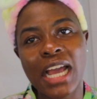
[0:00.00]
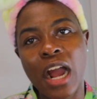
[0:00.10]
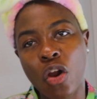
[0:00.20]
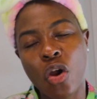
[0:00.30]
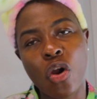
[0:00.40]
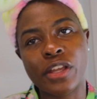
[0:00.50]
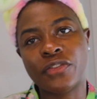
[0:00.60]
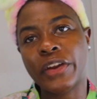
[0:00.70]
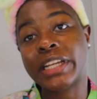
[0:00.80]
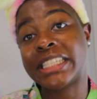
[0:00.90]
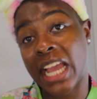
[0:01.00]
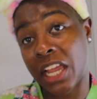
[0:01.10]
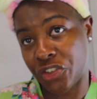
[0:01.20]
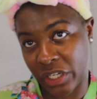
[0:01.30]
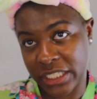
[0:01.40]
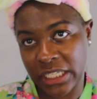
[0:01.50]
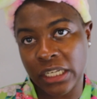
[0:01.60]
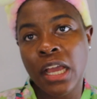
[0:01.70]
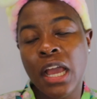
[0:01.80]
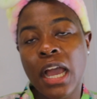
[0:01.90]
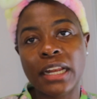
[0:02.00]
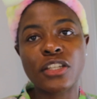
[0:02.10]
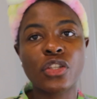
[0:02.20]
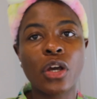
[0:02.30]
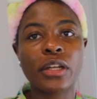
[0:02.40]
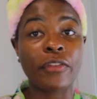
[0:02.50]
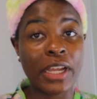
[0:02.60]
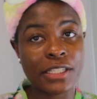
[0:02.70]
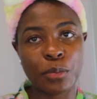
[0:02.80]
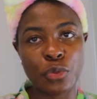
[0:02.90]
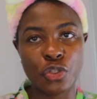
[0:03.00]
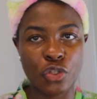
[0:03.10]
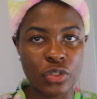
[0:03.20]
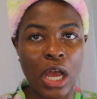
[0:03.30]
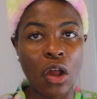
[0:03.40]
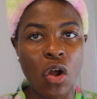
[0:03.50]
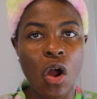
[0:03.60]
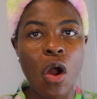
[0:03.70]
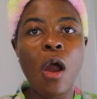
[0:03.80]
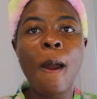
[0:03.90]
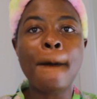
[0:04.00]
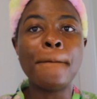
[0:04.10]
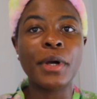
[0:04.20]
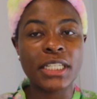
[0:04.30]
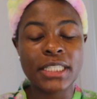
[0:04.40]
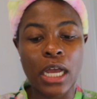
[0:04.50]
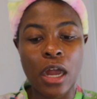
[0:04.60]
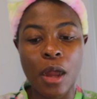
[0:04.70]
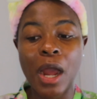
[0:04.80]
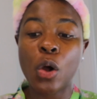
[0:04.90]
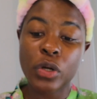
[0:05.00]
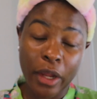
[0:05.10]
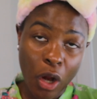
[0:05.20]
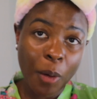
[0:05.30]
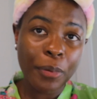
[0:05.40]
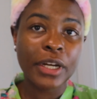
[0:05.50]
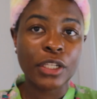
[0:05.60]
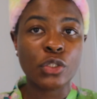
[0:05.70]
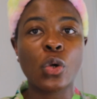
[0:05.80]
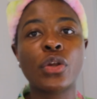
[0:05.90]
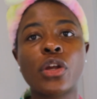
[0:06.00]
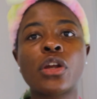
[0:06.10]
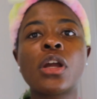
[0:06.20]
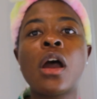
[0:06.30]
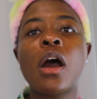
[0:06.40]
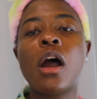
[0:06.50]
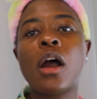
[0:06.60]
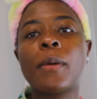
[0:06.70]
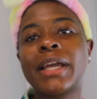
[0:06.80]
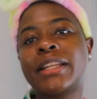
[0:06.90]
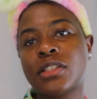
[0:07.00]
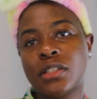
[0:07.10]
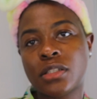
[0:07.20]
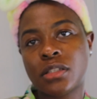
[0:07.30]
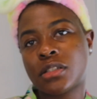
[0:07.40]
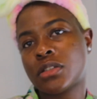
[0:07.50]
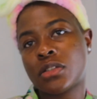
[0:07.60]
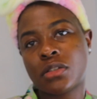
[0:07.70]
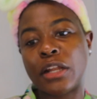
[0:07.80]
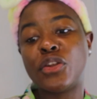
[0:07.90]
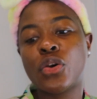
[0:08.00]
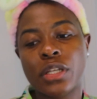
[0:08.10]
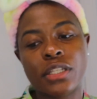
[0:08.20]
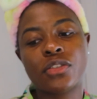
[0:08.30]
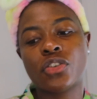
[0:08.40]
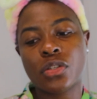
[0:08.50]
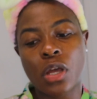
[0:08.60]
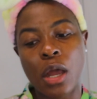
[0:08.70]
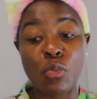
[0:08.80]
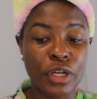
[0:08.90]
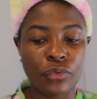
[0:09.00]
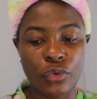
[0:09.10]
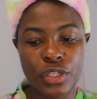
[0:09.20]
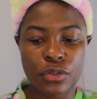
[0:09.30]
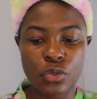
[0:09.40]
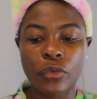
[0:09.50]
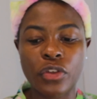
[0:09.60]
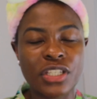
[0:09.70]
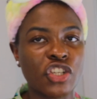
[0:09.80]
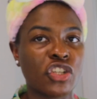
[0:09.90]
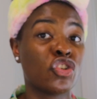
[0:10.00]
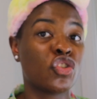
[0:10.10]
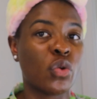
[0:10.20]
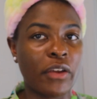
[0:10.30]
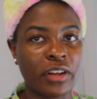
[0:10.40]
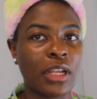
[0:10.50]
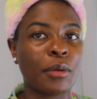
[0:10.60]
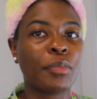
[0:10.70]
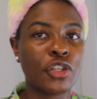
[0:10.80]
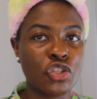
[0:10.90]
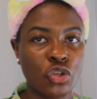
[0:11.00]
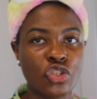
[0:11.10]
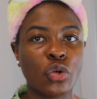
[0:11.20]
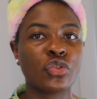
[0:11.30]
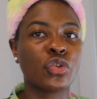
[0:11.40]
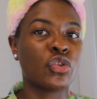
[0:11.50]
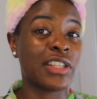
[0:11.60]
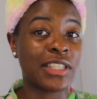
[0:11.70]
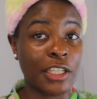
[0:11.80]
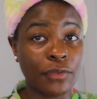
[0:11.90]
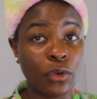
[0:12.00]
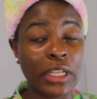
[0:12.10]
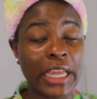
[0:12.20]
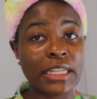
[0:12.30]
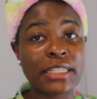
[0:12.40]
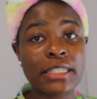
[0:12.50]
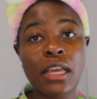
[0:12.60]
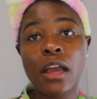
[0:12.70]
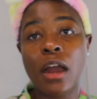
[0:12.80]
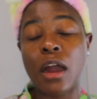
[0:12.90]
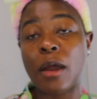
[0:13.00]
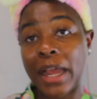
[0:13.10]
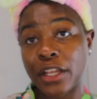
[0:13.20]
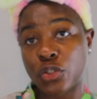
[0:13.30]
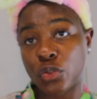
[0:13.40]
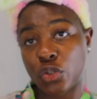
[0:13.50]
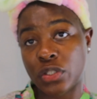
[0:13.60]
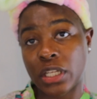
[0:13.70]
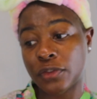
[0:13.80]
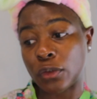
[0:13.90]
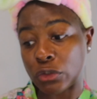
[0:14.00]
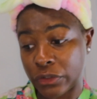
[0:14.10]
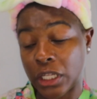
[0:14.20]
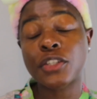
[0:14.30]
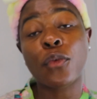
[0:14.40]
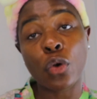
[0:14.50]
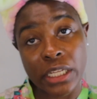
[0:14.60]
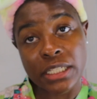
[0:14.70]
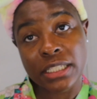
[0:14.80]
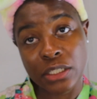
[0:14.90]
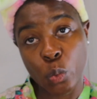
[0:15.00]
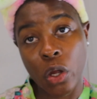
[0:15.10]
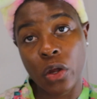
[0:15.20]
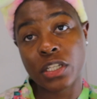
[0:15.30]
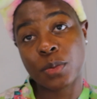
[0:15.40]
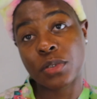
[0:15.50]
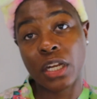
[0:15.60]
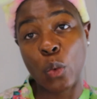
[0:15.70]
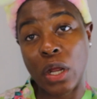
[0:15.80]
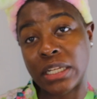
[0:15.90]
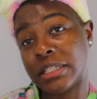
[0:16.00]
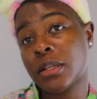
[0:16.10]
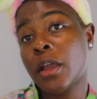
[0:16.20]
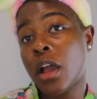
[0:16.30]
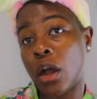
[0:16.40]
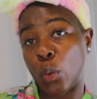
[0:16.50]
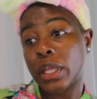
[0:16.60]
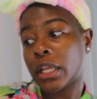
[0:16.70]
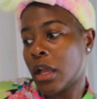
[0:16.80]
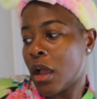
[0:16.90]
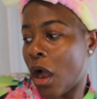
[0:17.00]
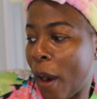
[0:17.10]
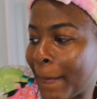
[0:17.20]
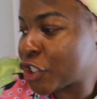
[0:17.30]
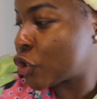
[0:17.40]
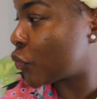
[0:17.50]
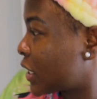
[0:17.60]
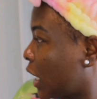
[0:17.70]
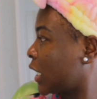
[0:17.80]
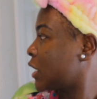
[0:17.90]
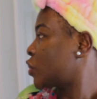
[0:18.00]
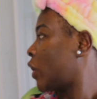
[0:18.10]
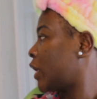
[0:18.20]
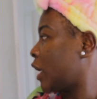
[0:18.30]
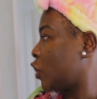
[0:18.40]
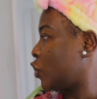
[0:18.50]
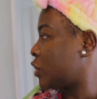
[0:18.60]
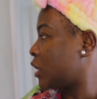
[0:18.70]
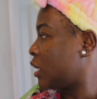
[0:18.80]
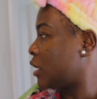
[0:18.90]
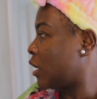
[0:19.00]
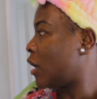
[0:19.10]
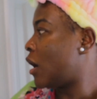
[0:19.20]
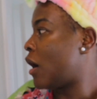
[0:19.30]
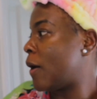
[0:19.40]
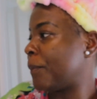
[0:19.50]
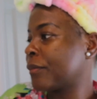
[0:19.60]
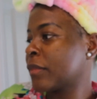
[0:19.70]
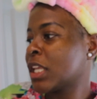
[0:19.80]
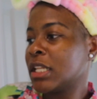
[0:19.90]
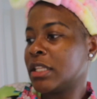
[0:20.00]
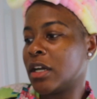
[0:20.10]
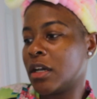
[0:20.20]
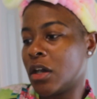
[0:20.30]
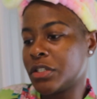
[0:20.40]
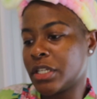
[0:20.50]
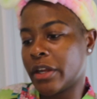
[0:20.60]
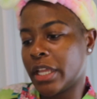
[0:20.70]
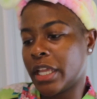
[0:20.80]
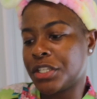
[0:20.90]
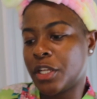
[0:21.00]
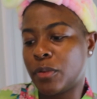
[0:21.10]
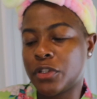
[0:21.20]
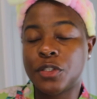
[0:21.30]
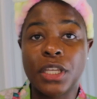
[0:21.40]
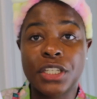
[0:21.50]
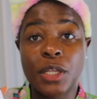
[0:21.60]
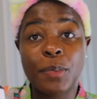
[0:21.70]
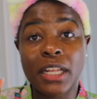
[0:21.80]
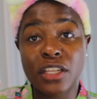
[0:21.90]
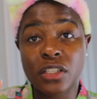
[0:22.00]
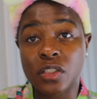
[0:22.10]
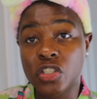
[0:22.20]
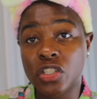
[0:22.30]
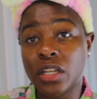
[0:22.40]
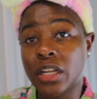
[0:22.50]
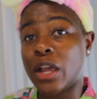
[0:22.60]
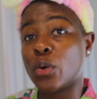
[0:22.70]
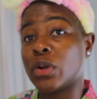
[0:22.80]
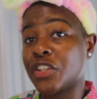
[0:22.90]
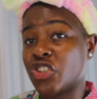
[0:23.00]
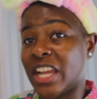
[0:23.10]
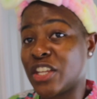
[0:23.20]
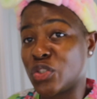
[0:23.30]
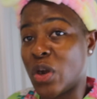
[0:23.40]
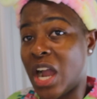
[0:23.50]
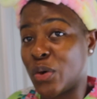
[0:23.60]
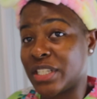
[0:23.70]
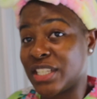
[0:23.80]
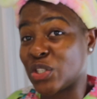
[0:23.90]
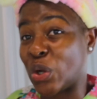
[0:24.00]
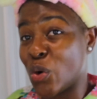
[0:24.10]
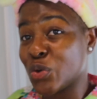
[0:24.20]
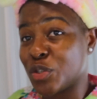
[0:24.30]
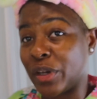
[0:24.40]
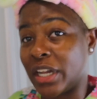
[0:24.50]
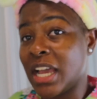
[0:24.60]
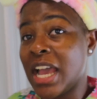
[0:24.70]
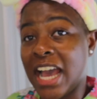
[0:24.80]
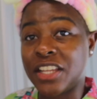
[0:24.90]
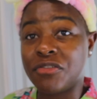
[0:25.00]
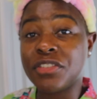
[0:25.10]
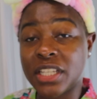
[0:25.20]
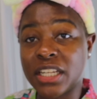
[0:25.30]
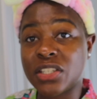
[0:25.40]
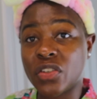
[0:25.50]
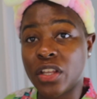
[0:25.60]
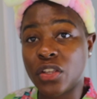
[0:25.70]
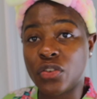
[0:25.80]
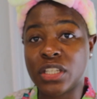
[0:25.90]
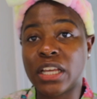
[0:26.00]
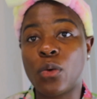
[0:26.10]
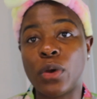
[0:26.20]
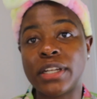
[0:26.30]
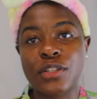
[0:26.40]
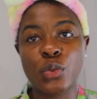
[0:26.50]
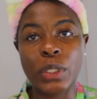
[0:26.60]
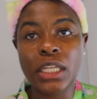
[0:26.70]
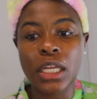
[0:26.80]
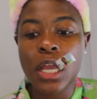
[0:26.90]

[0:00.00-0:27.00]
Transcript: alcohol, it's very dehydrating and it's not advisable to use alcohol, but I would incorporate a toner, and I know it's just her morning routine, so obviously she cannot show everything. I'm pretty sure she also uses exfoliants. I do use exfoliants as well, especially once a week. I just recently started using the ordinary AHA plus BHA peeling solution. I will let you guys know how this goes, but I recently started using that one this week.